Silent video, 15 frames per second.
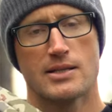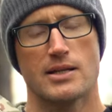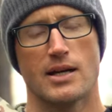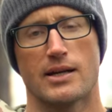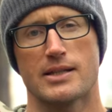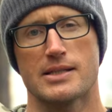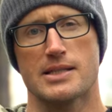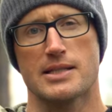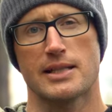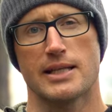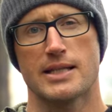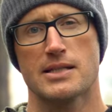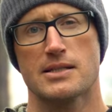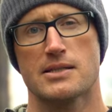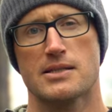talking
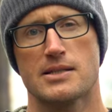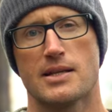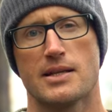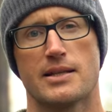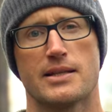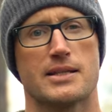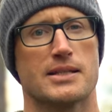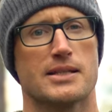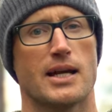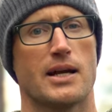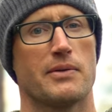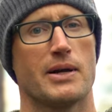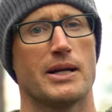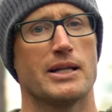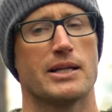slings. This guy
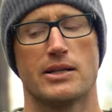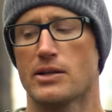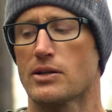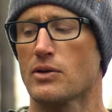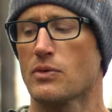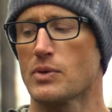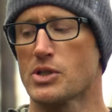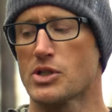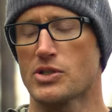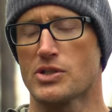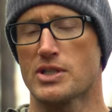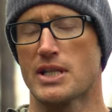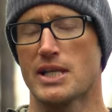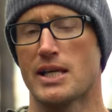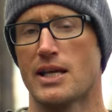right here, which
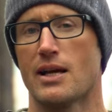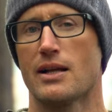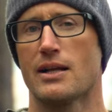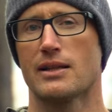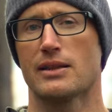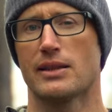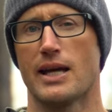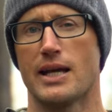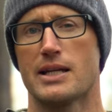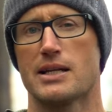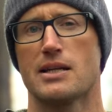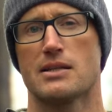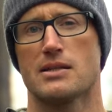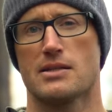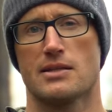is the
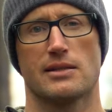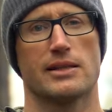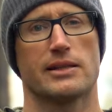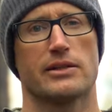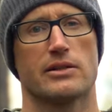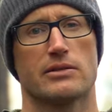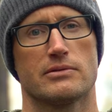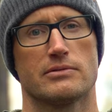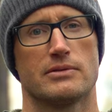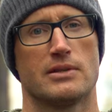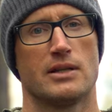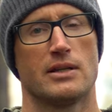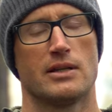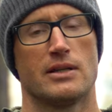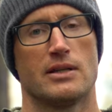Lead Slinger,
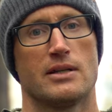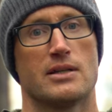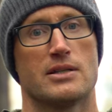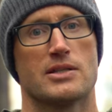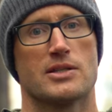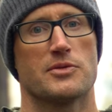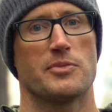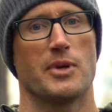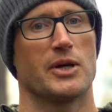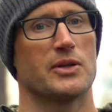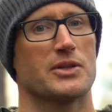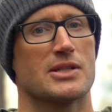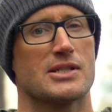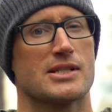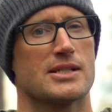
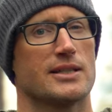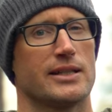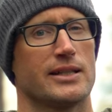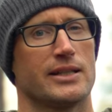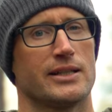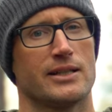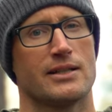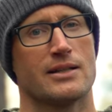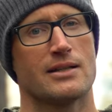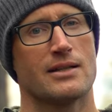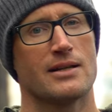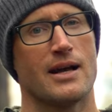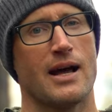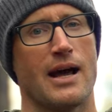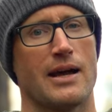spelt sling
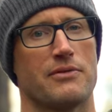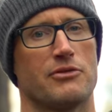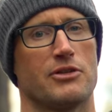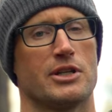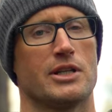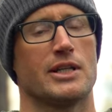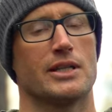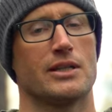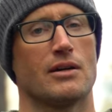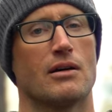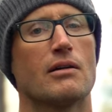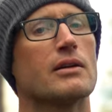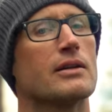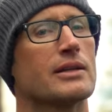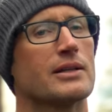hyphen
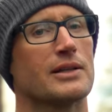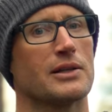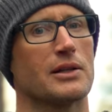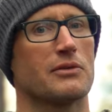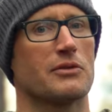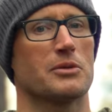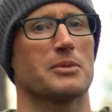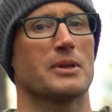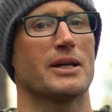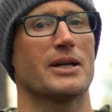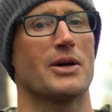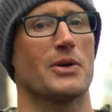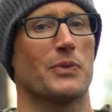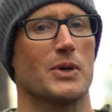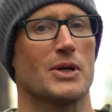ER, clever play
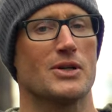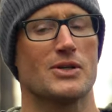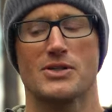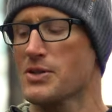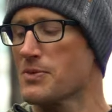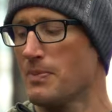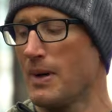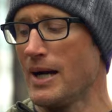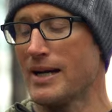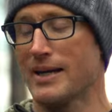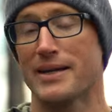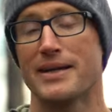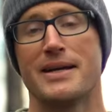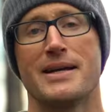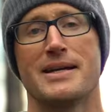on words,
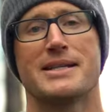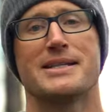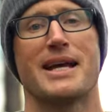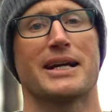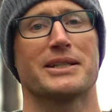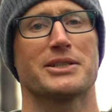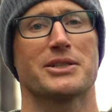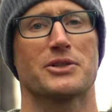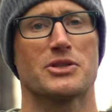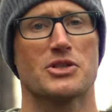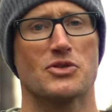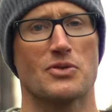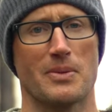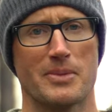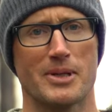by Tactical
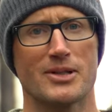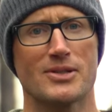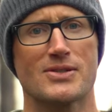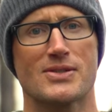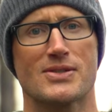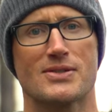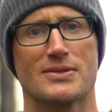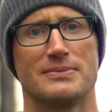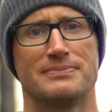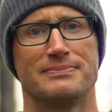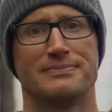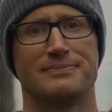Distributors.